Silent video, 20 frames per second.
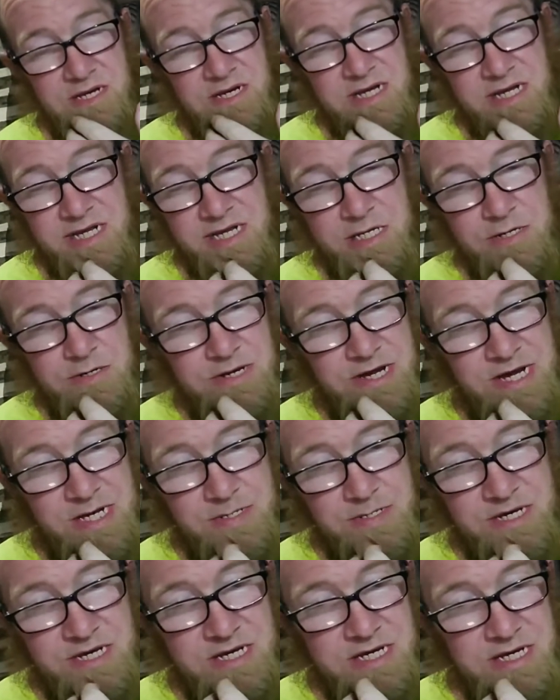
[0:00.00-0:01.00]
They do
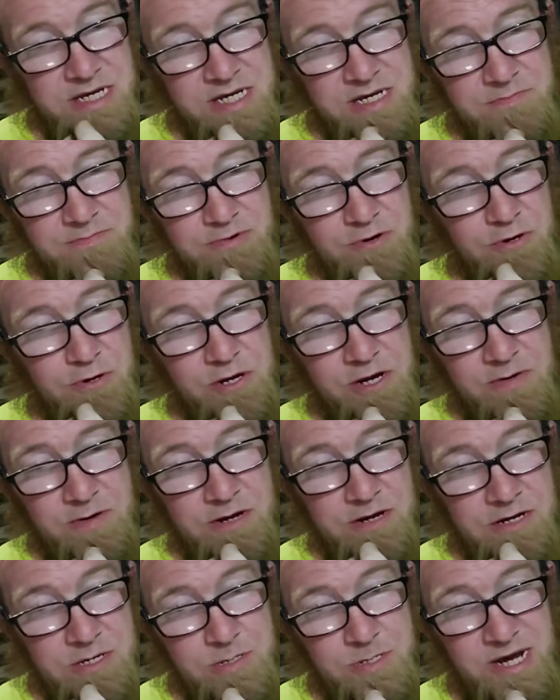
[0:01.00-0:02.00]
have a program
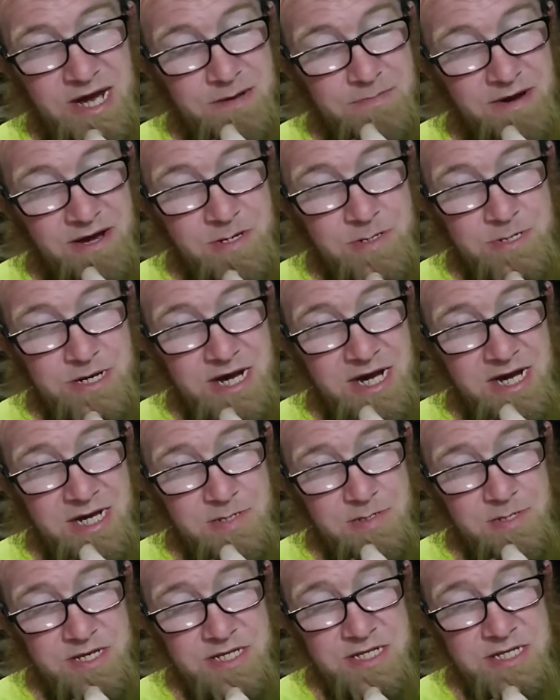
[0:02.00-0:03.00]
called
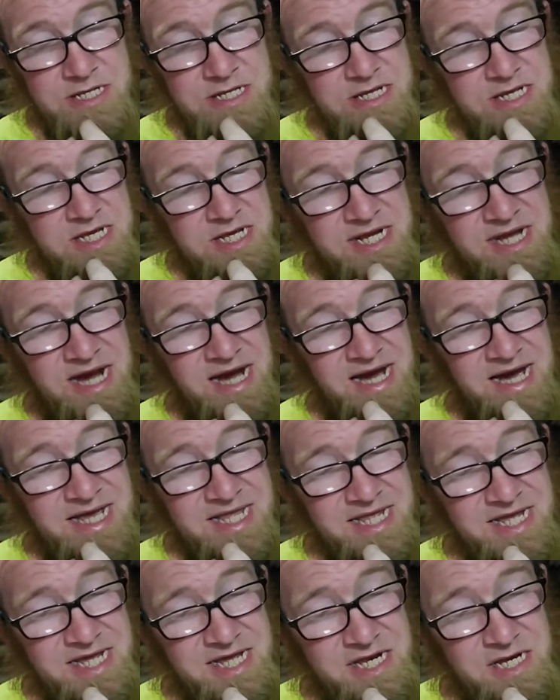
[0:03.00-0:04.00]
5x5. It's the guy
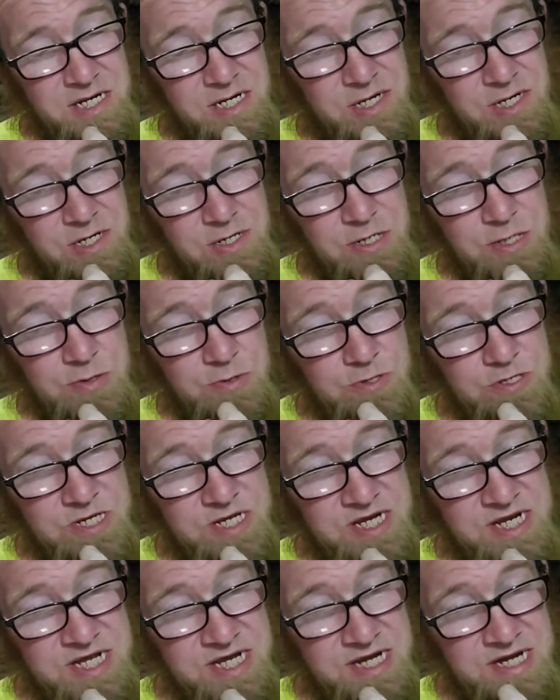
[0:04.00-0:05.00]
that Arnold
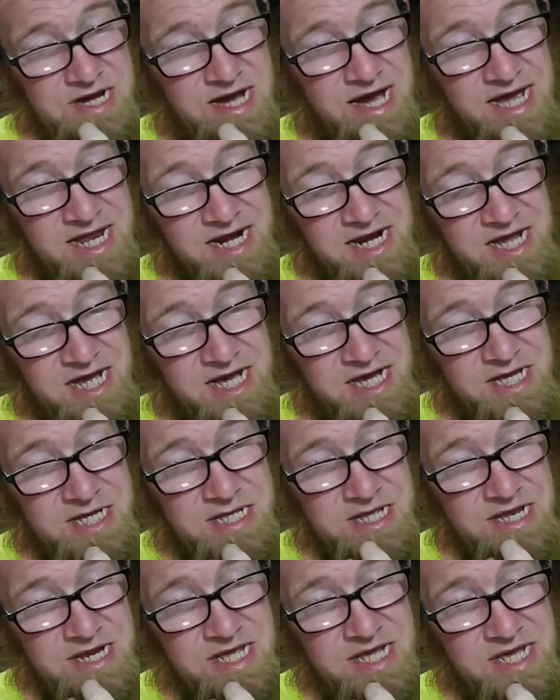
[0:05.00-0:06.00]
Schwarzenegger idolized
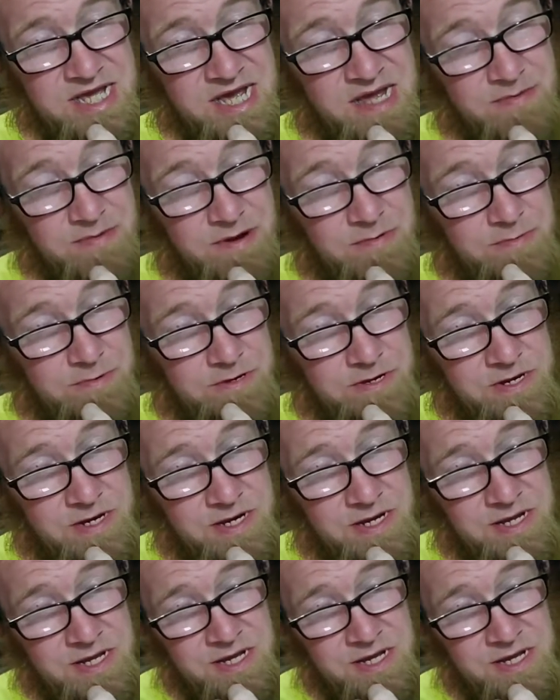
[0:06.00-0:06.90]
that he came up with.